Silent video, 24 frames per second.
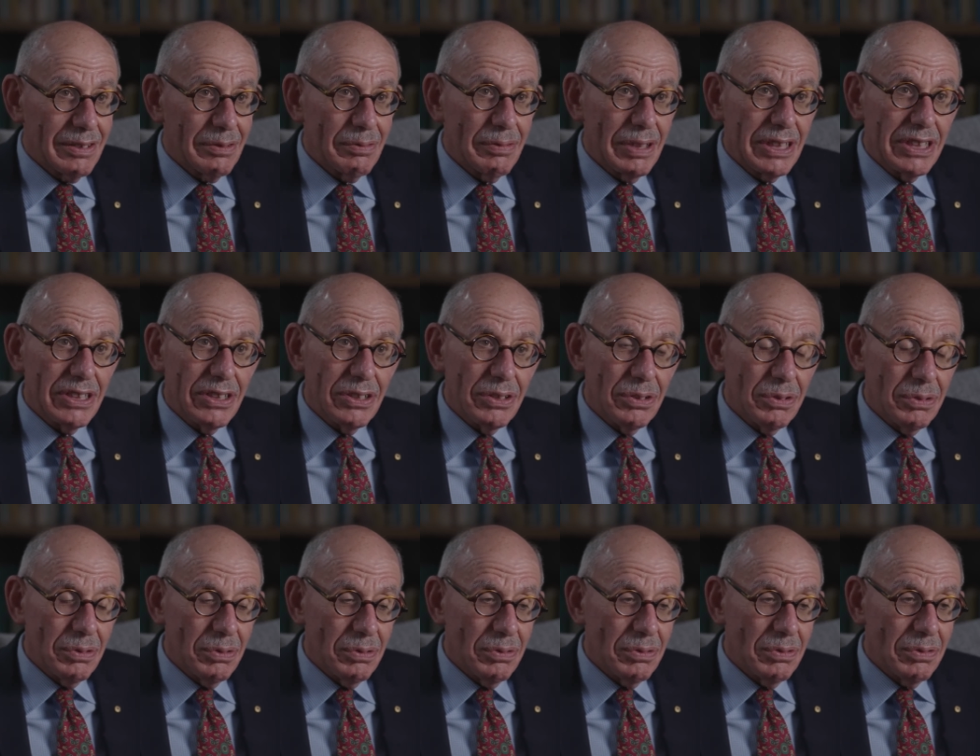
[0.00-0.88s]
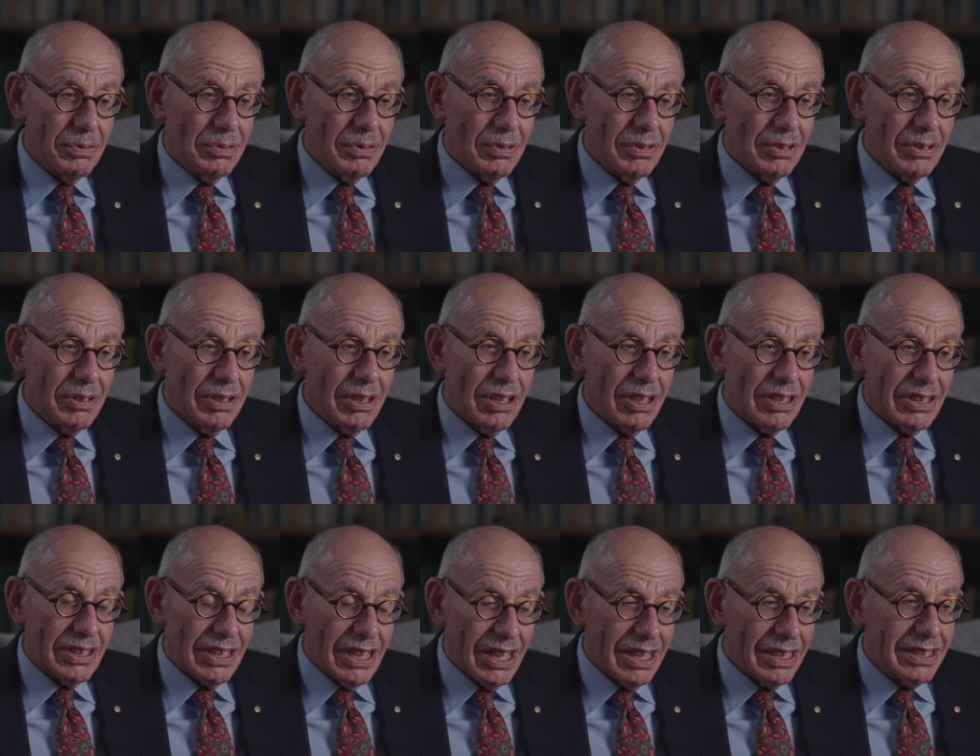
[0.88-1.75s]
when you
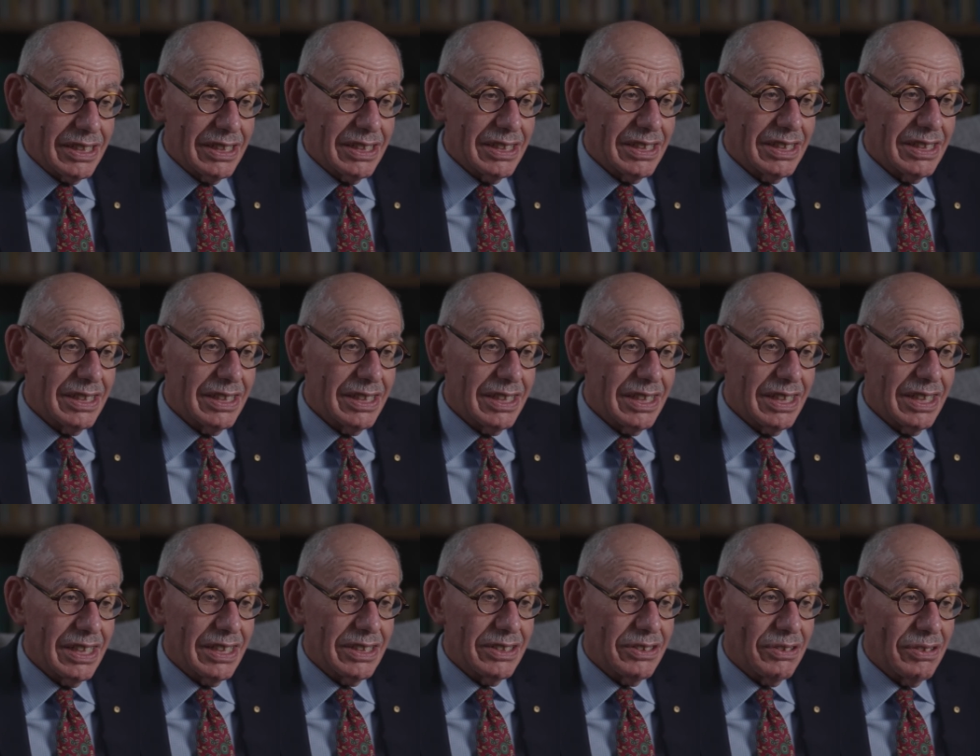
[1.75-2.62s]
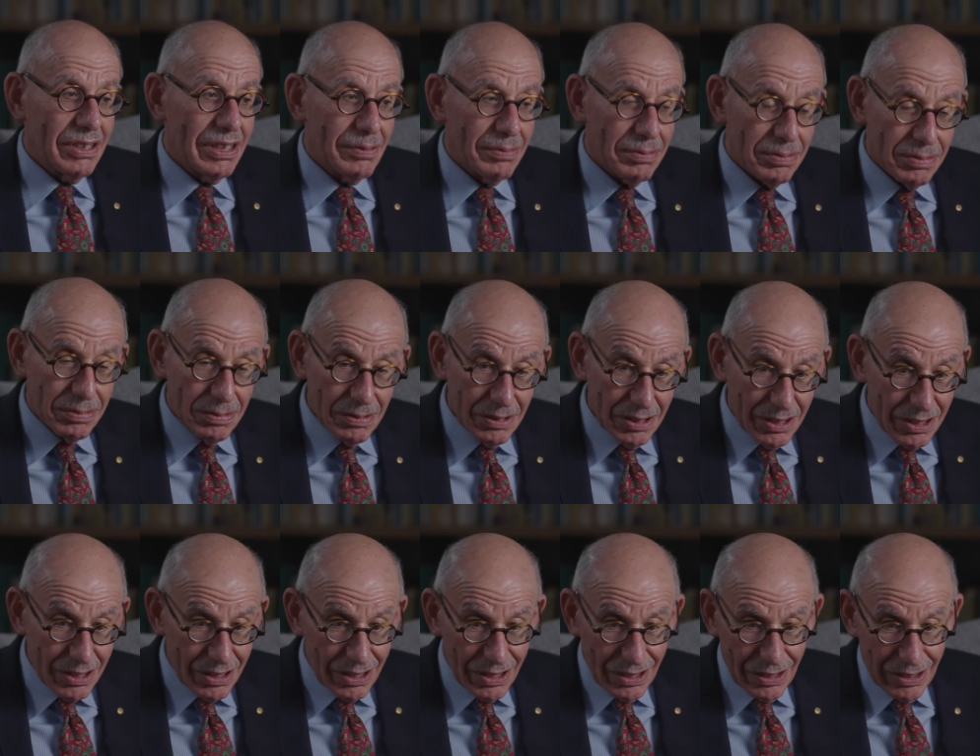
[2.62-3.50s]
are young and you have
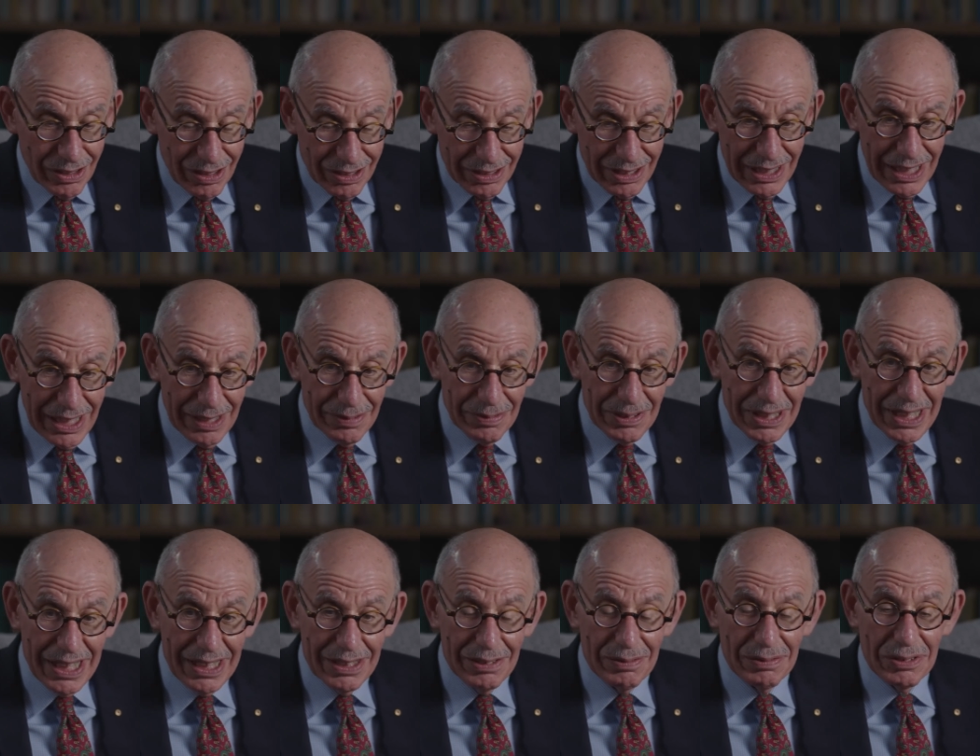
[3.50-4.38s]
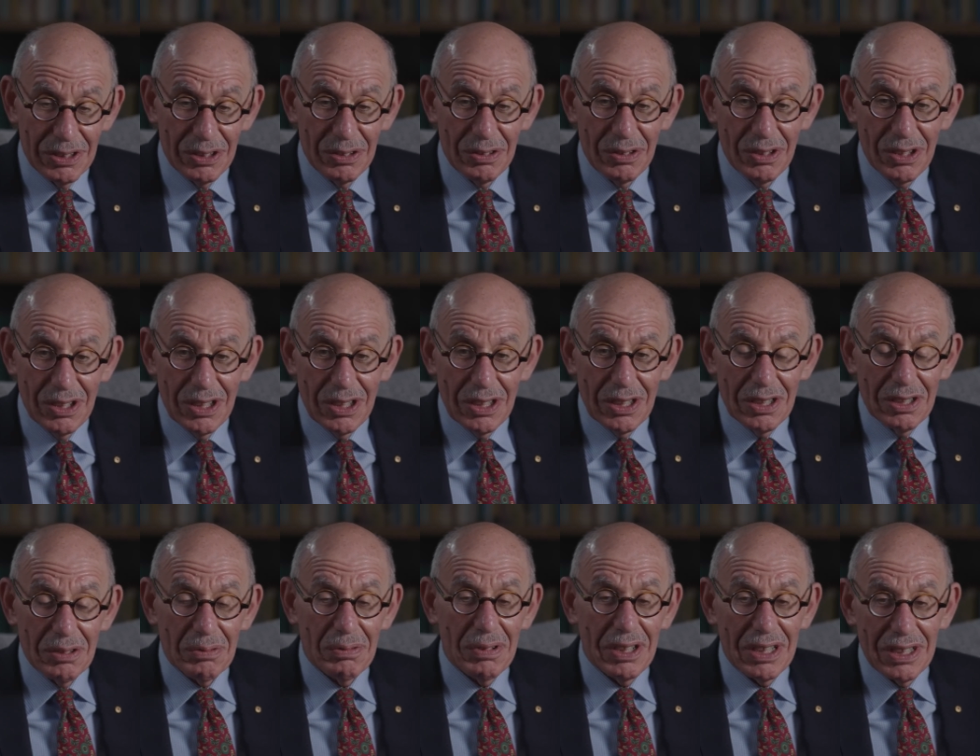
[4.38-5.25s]
a long life ahead of you,
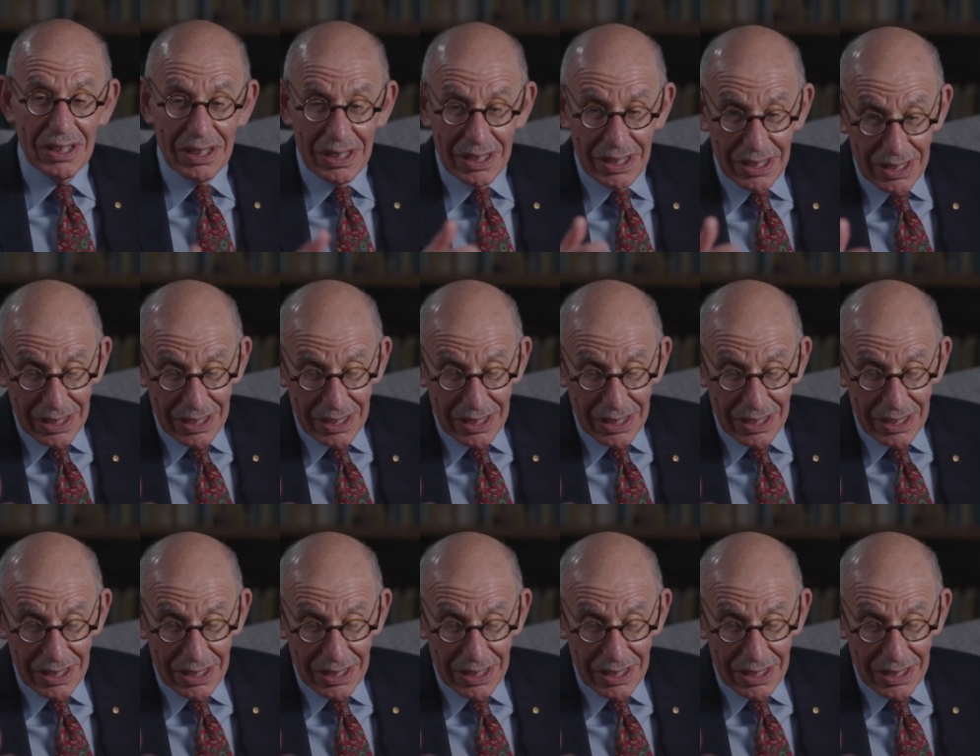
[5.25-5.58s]
well,